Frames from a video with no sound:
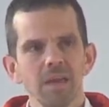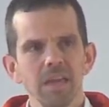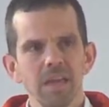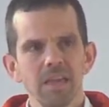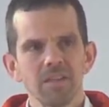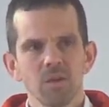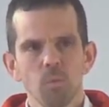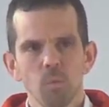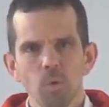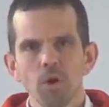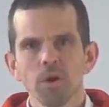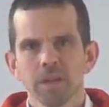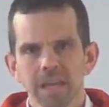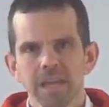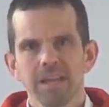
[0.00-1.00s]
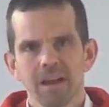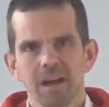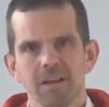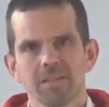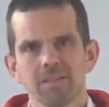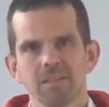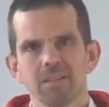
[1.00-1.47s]
is at work in
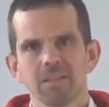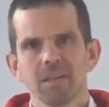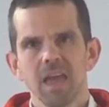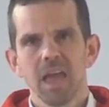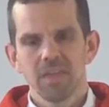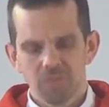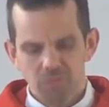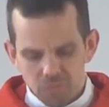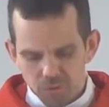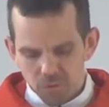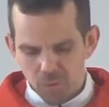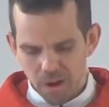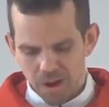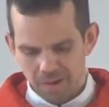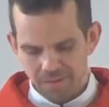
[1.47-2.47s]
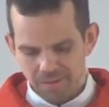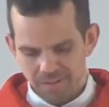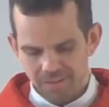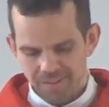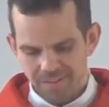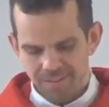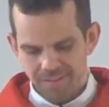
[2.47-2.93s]
us and through
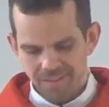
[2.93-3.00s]
us,